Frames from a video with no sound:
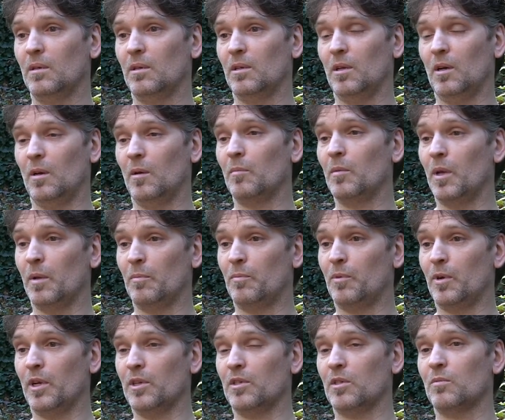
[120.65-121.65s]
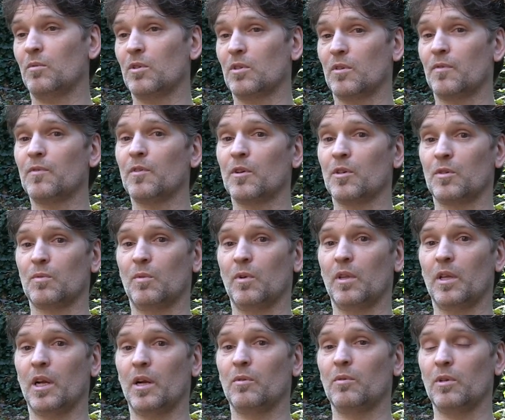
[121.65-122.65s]
You know, and Preston was the first
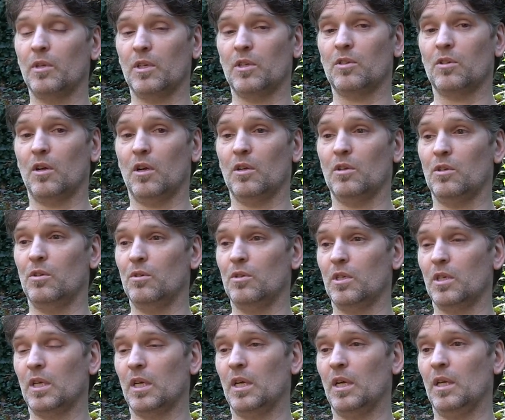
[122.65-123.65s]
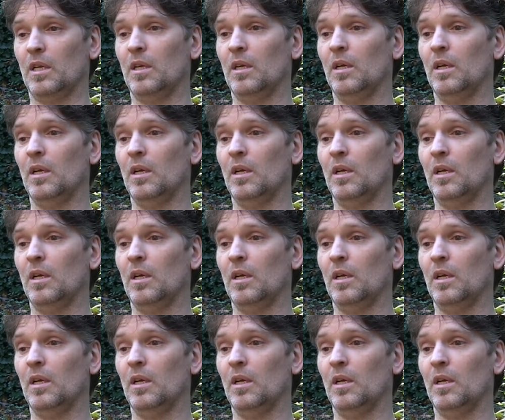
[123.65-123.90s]
one that I really saw using it,